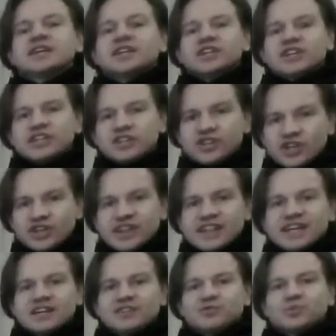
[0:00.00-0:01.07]
and not
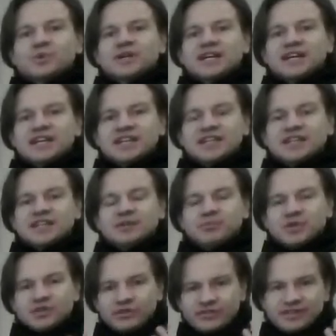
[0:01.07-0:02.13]
that wide,
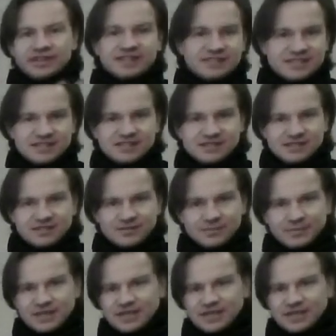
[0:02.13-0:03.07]
because that's easier to